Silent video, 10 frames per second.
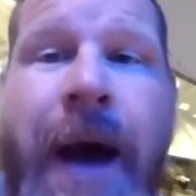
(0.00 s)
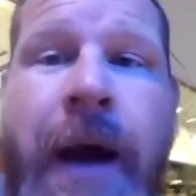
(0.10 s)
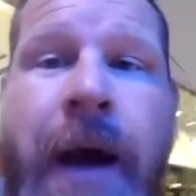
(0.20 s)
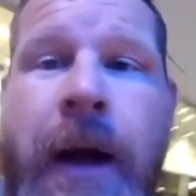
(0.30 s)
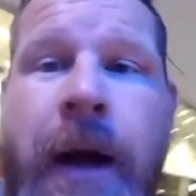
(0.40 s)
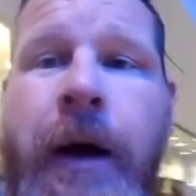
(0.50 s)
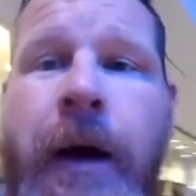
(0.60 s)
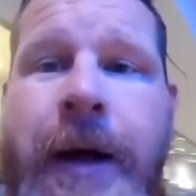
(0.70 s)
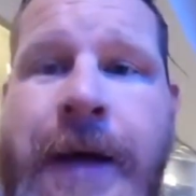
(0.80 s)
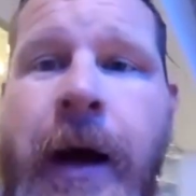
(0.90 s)
uh,
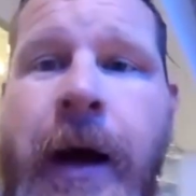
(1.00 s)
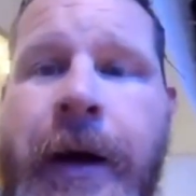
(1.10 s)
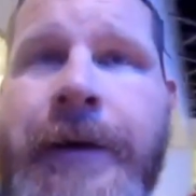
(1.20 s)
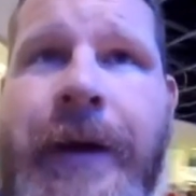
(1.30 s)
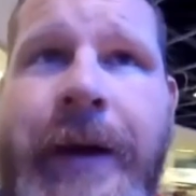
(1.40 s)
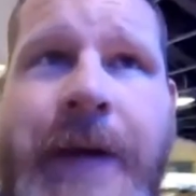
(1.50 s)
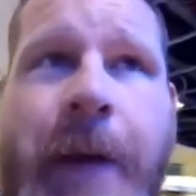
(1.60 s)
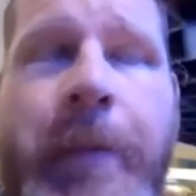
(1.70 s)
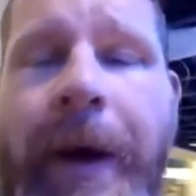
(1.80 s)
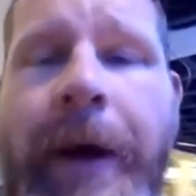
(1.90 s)
on, top, on, top
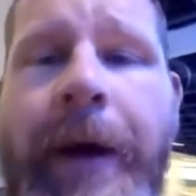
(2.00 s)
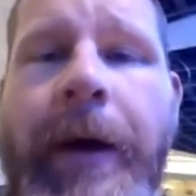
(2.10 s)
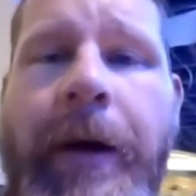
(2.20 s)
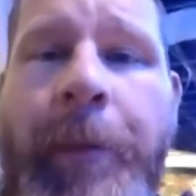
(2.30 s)
of my uh,